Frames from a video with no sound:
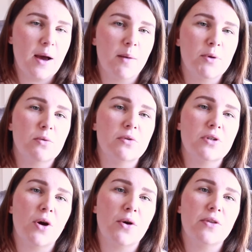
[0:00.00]
you will
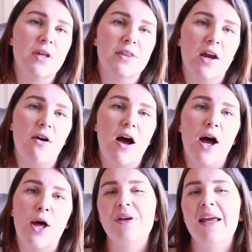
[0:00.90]
know that there
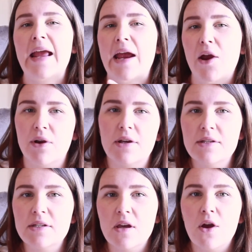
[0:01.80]
are 3
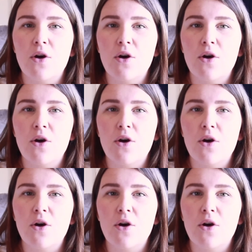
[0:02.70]
areas